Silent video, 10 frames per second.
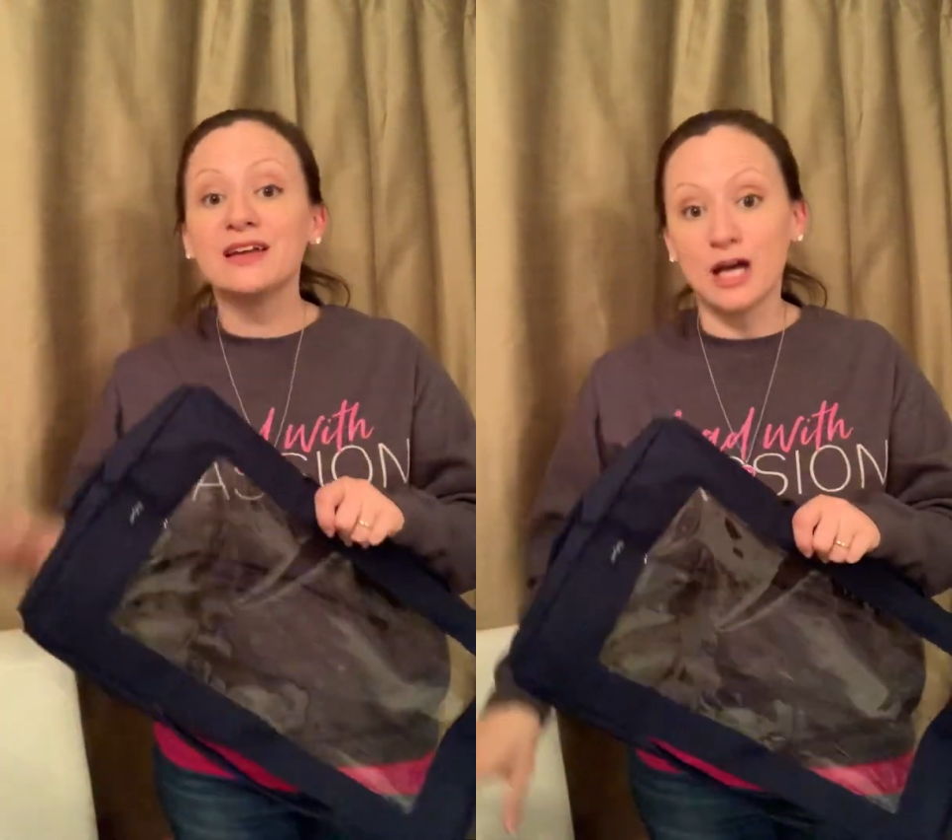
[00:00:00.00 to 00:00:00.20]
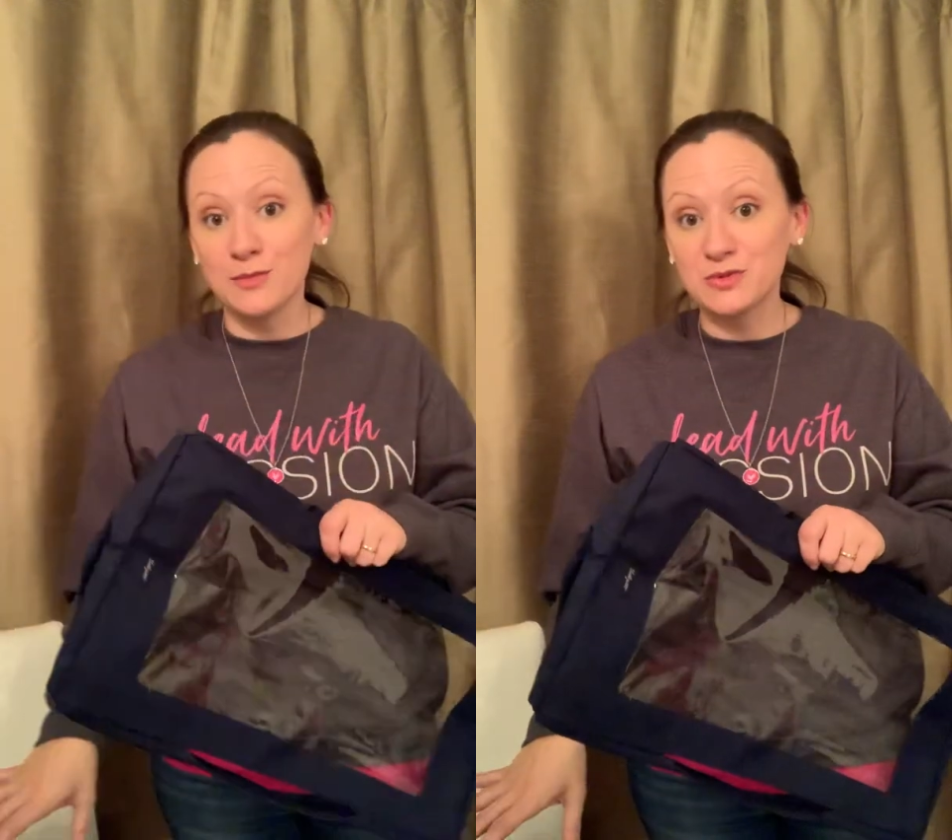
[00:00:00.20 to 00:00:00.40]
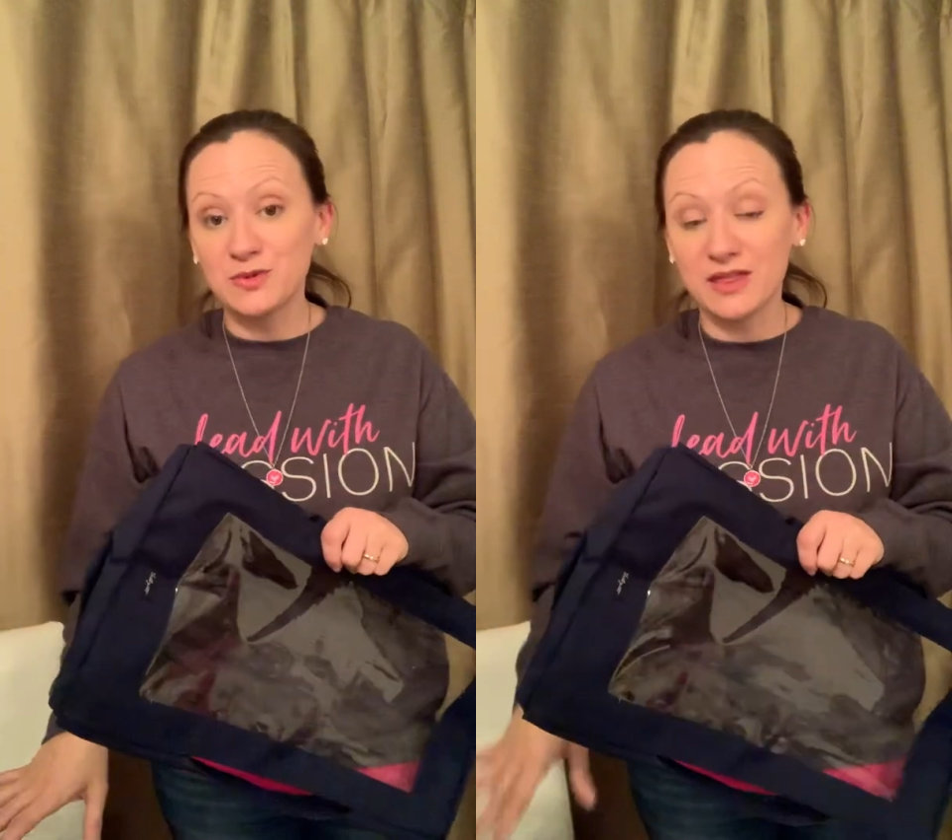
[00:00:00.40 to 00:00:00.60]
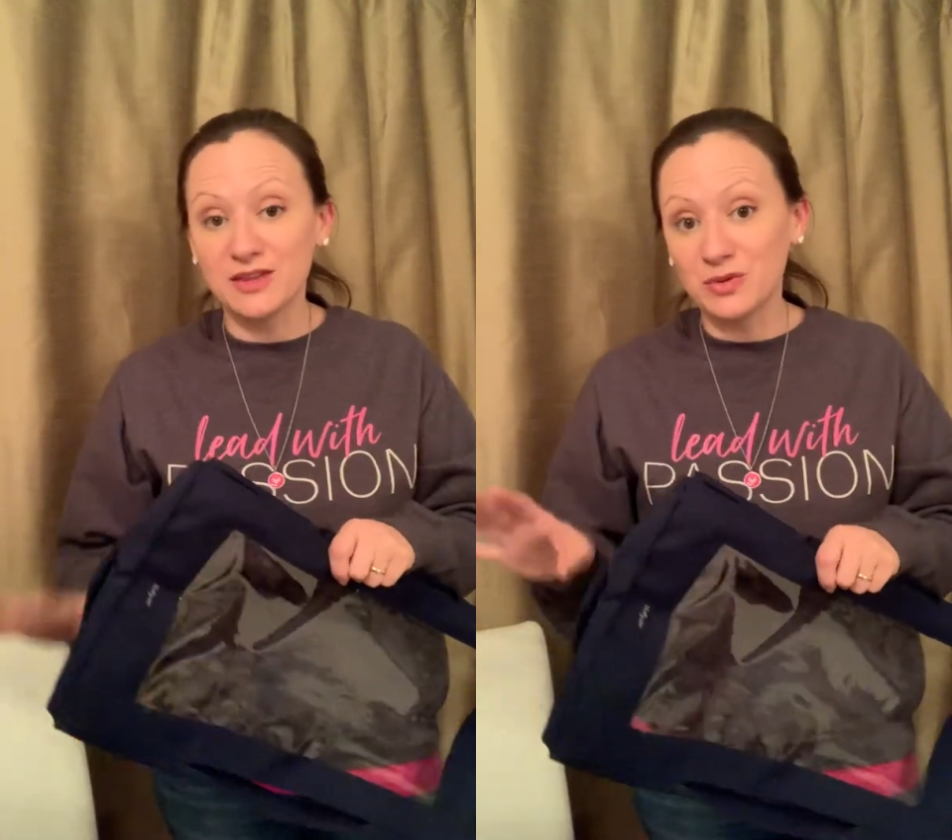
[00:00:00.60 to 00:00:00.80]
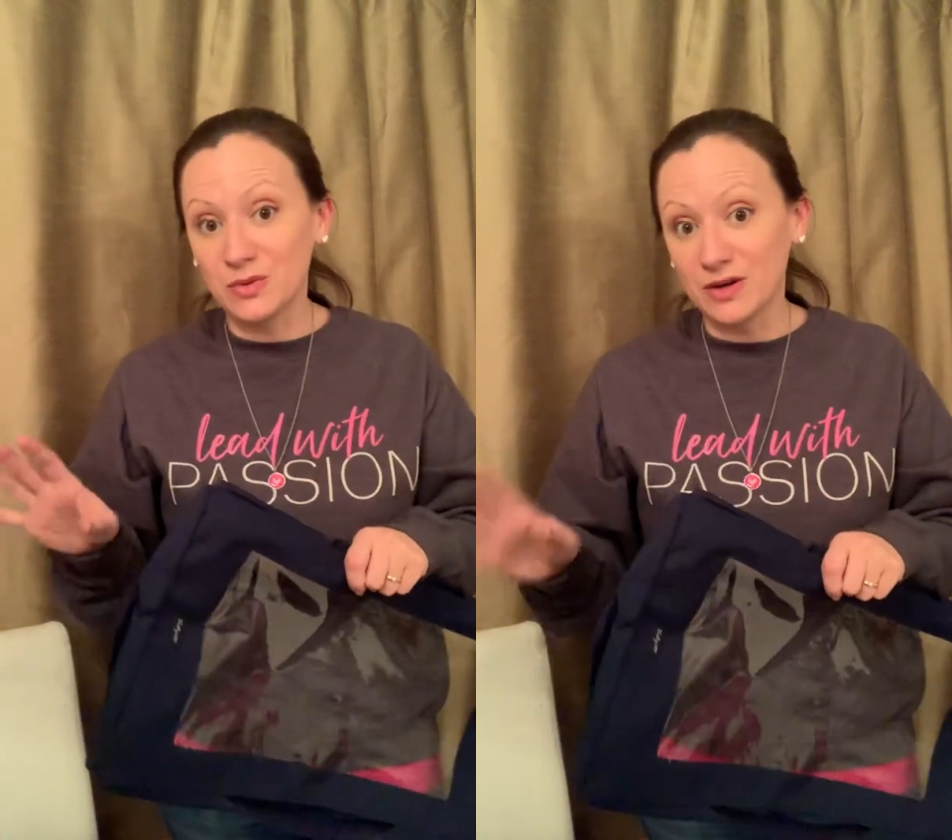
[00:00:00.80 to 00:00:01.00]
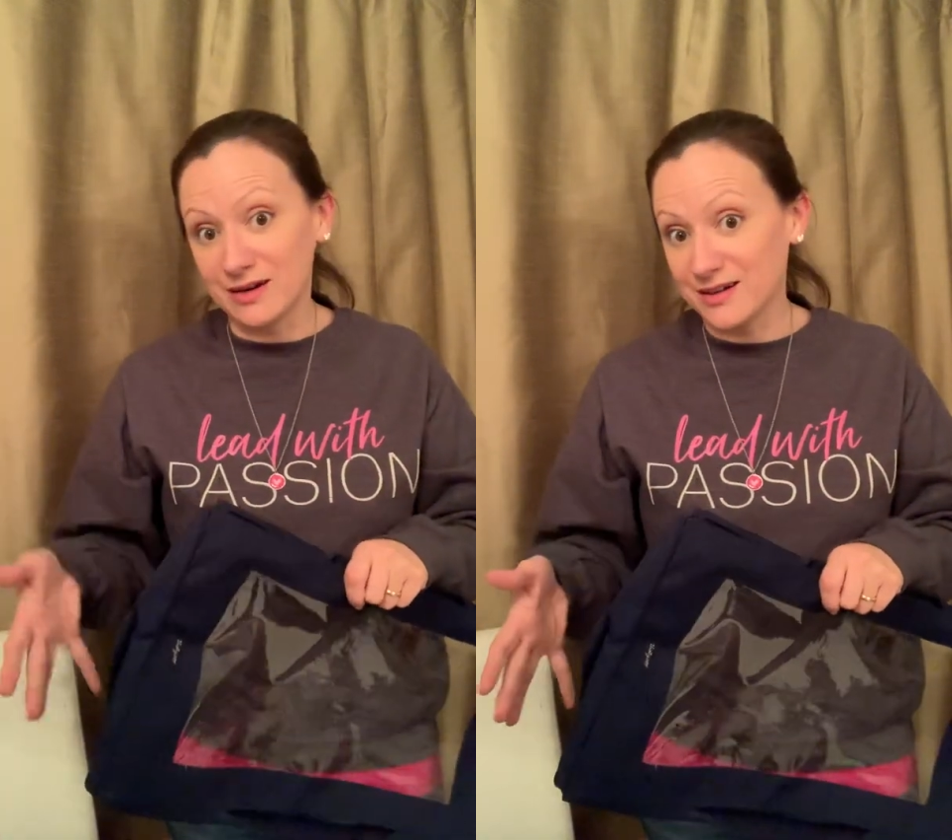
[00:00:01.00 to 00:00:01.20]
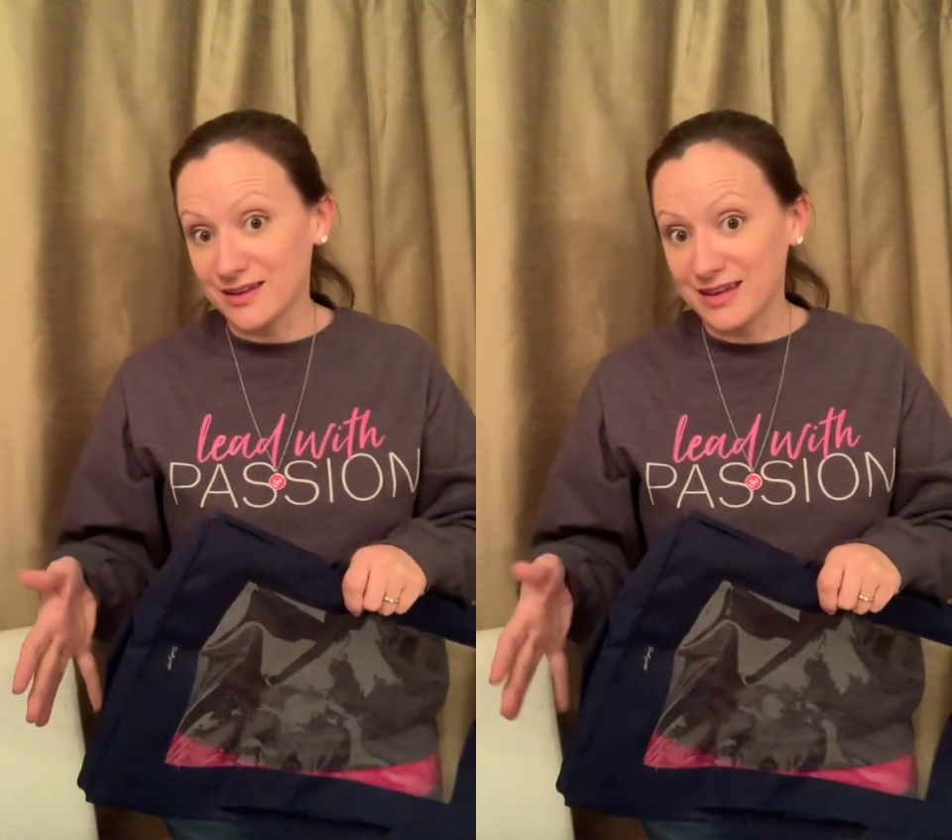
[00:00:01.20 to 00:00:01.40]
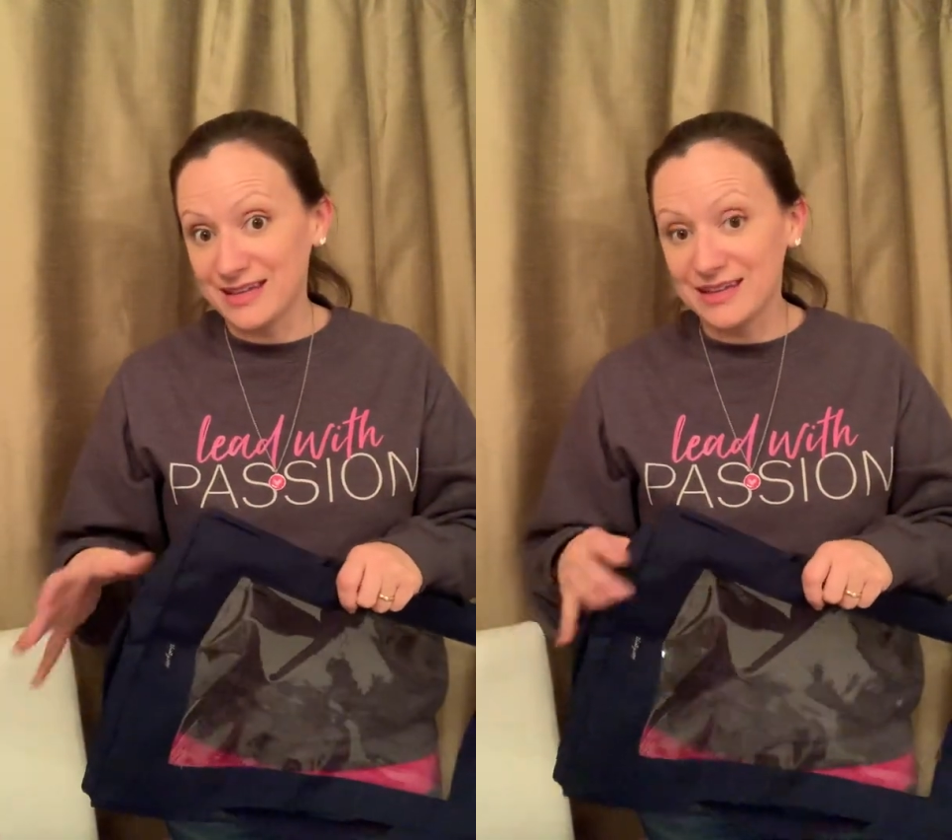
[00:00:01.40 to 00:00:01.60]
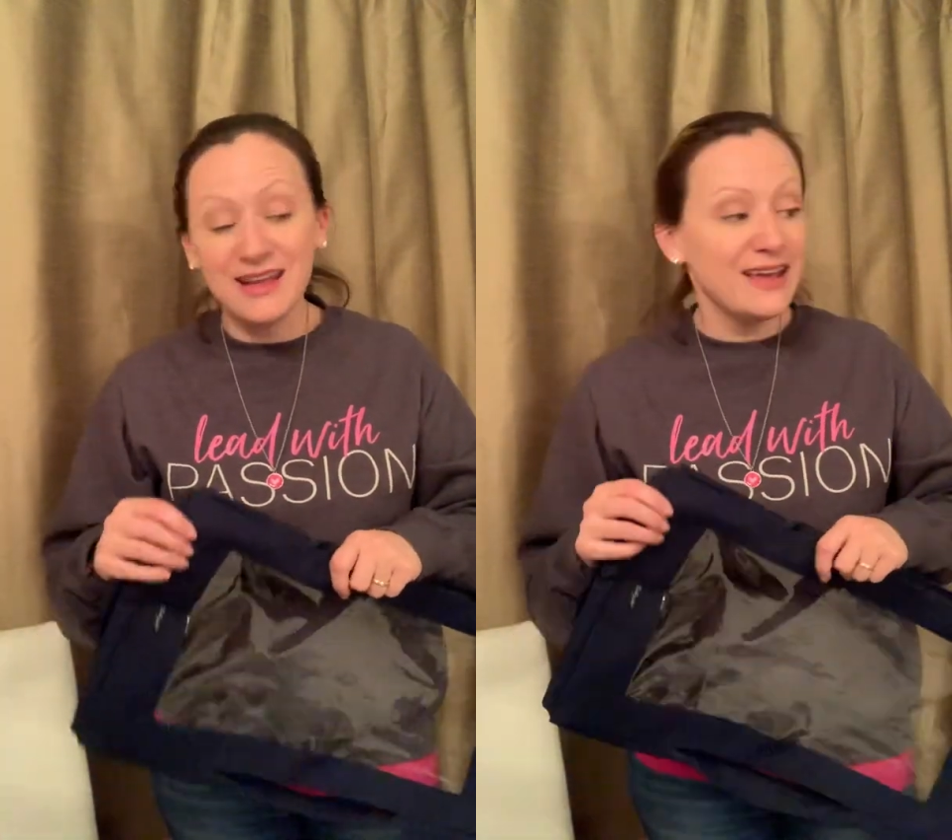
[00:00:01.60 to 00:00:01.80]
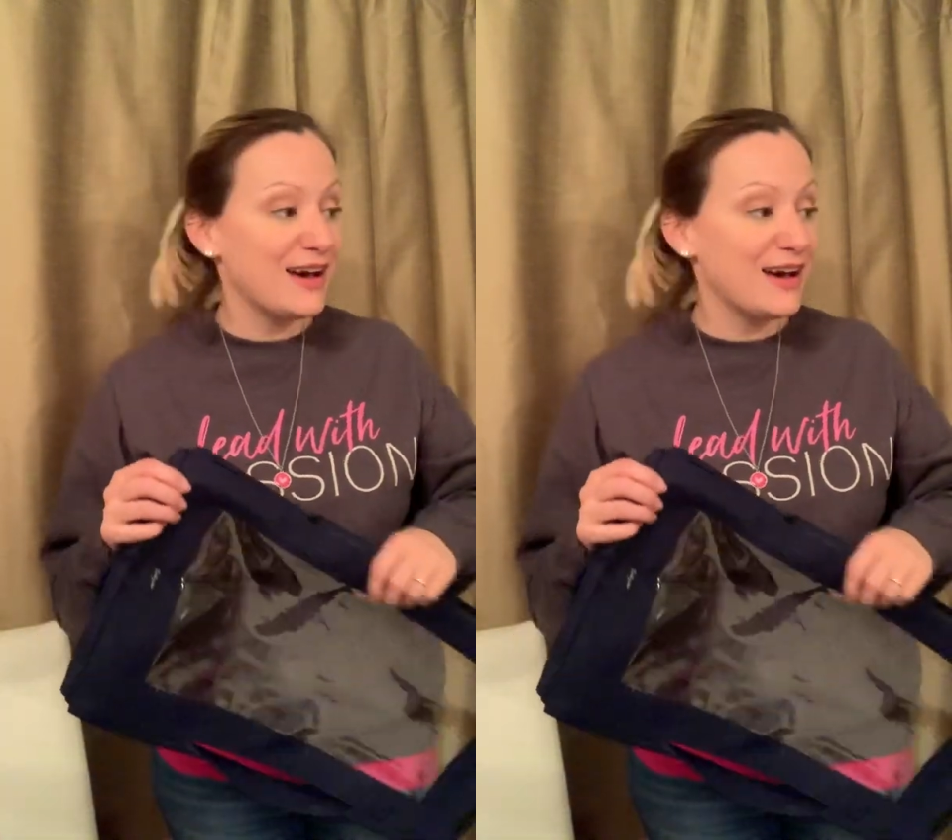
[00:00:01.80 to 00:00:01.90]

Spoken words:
comes with your kit,